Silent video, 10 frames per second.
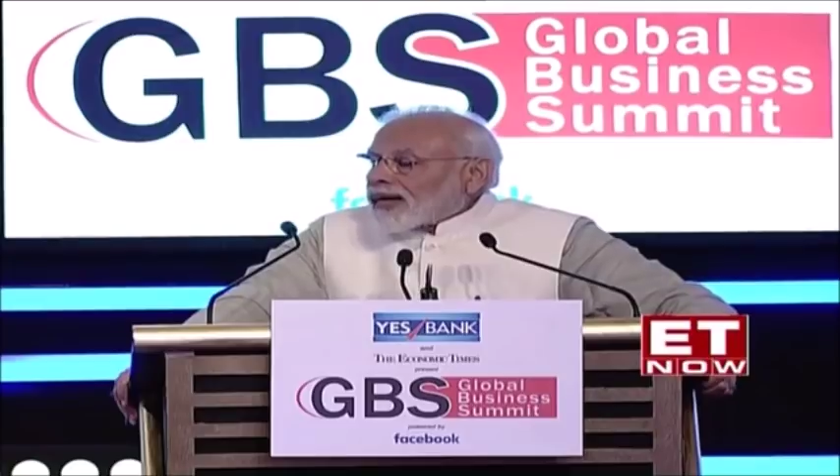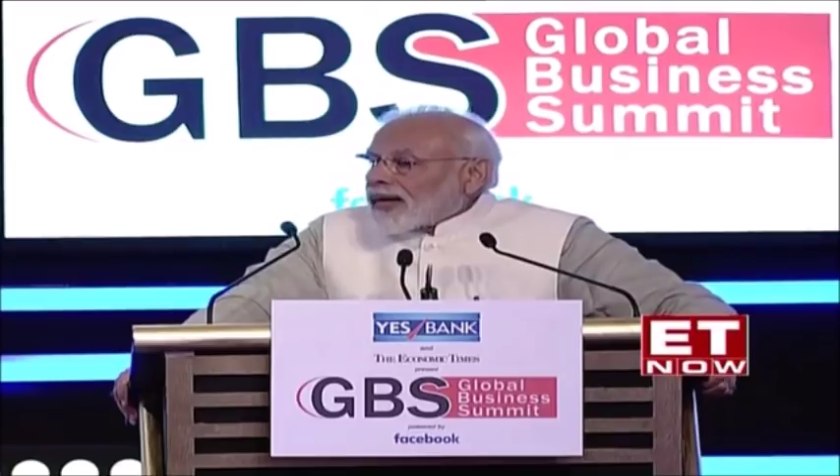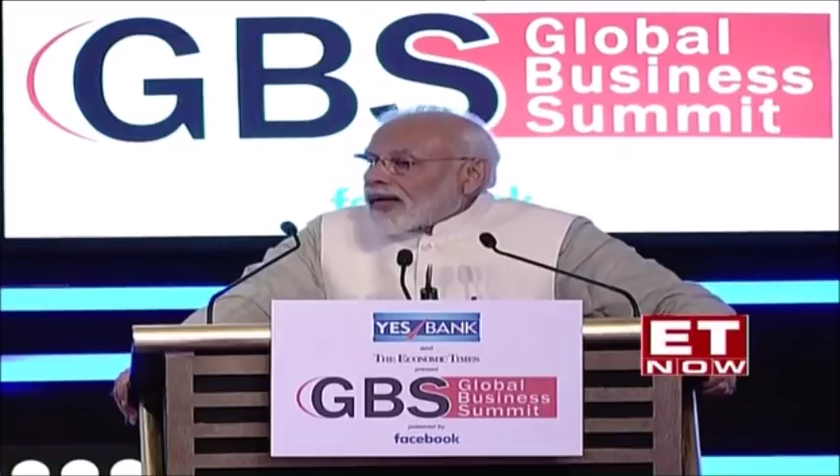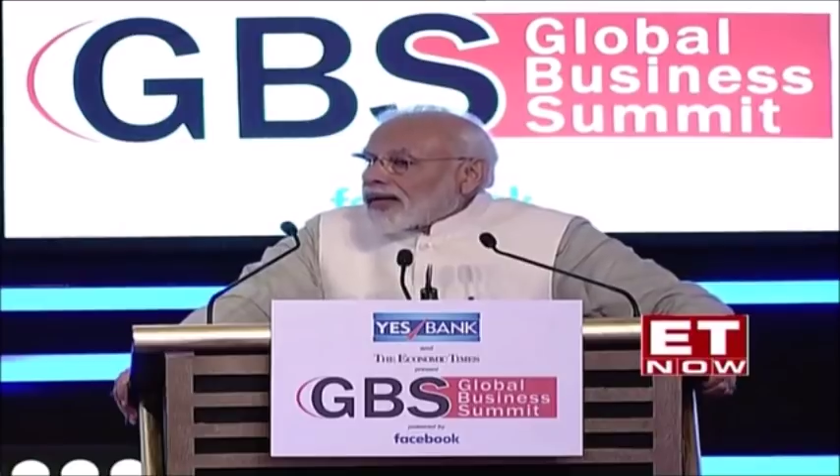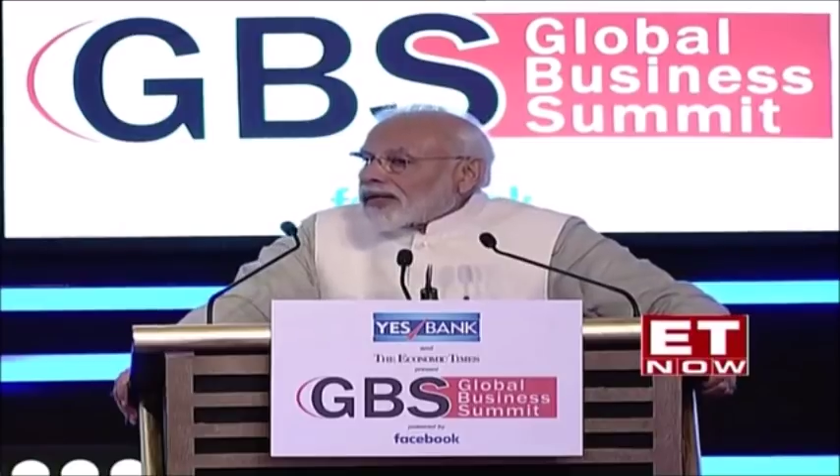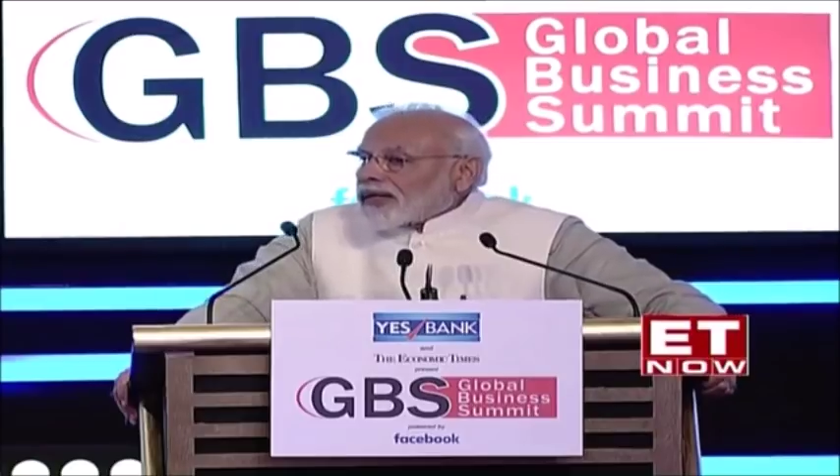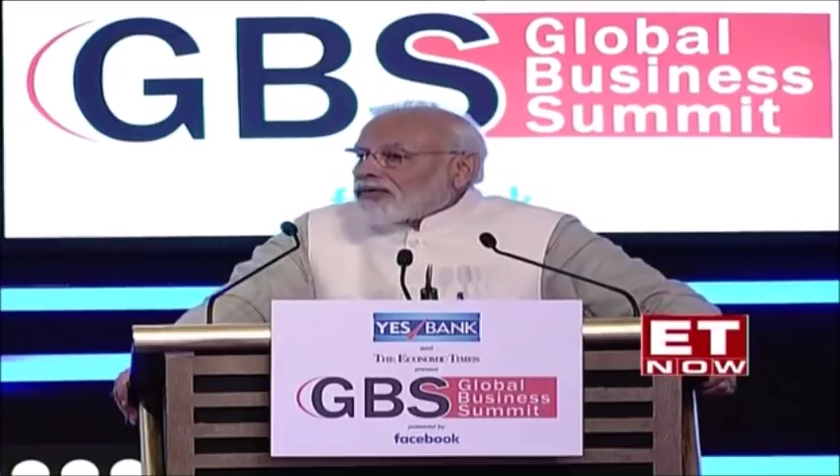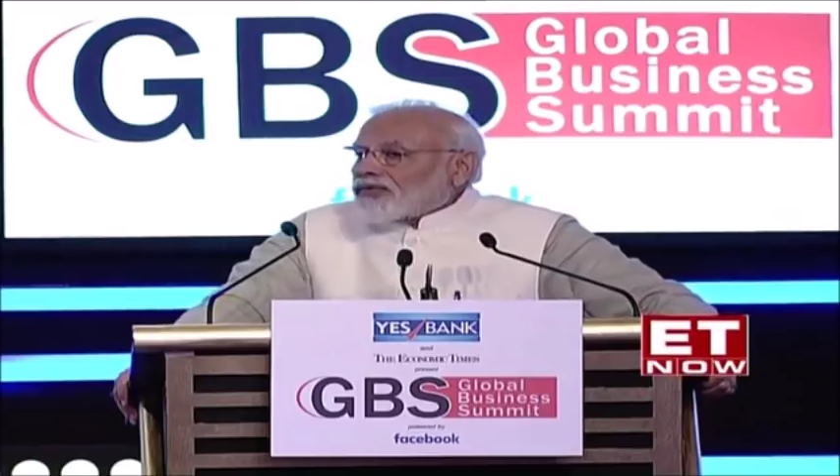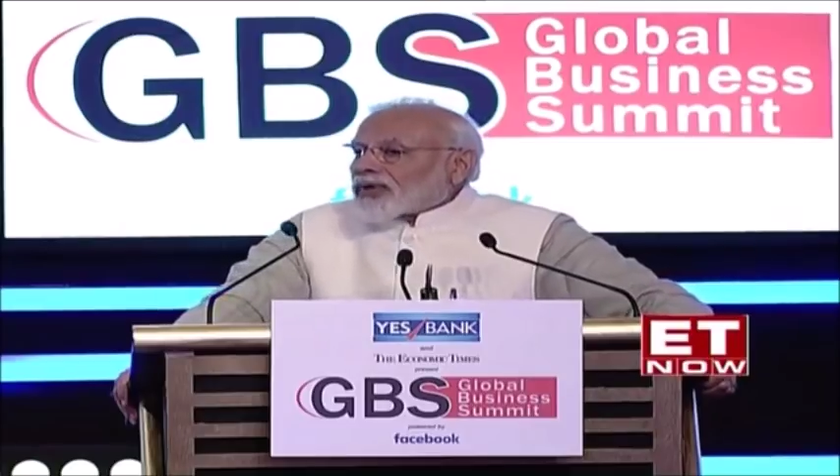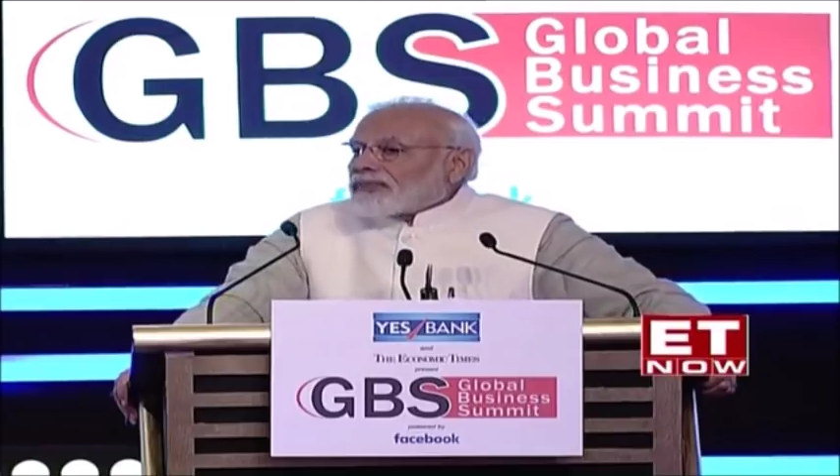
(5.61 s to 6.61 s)

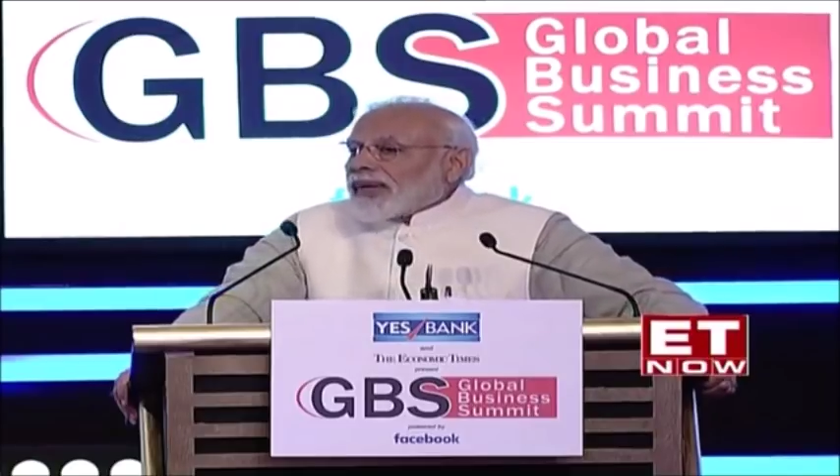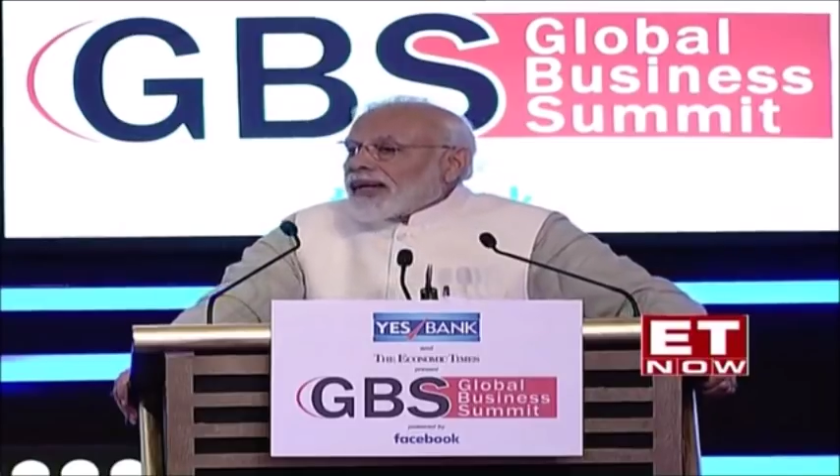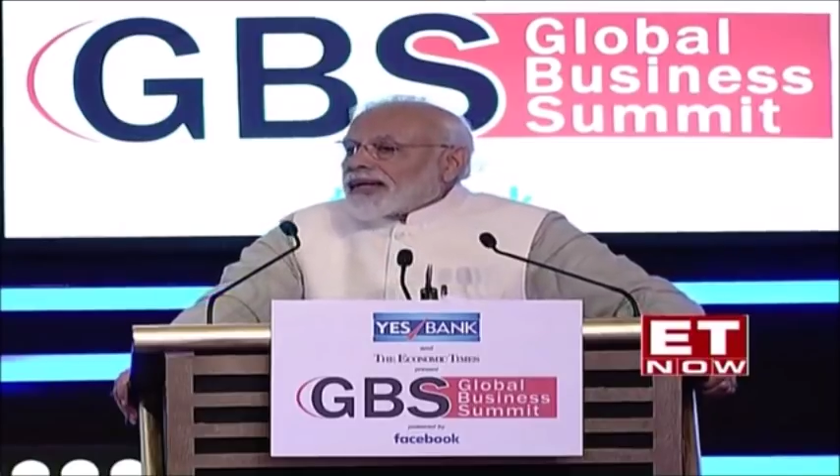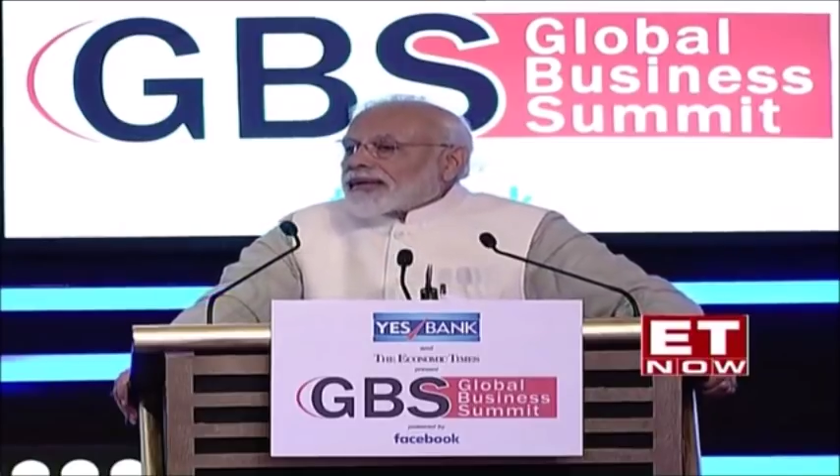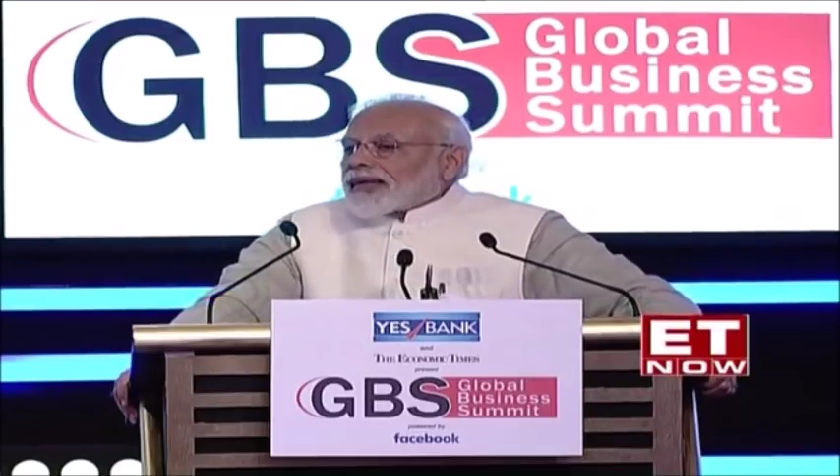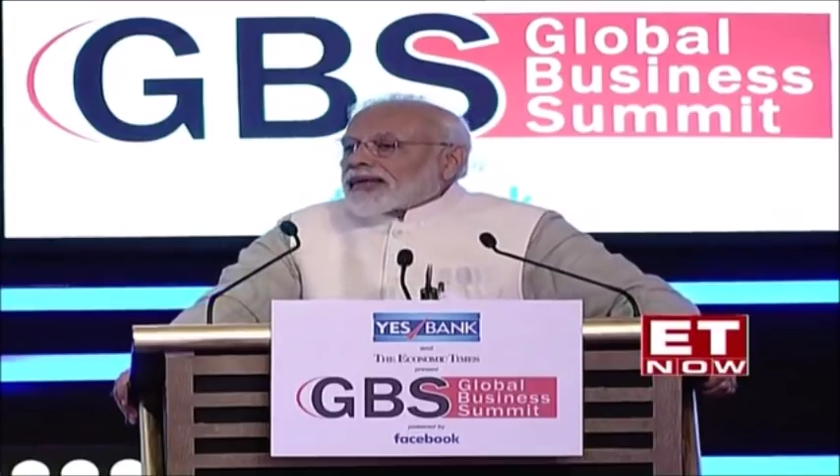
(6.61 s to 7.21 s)
narrative was made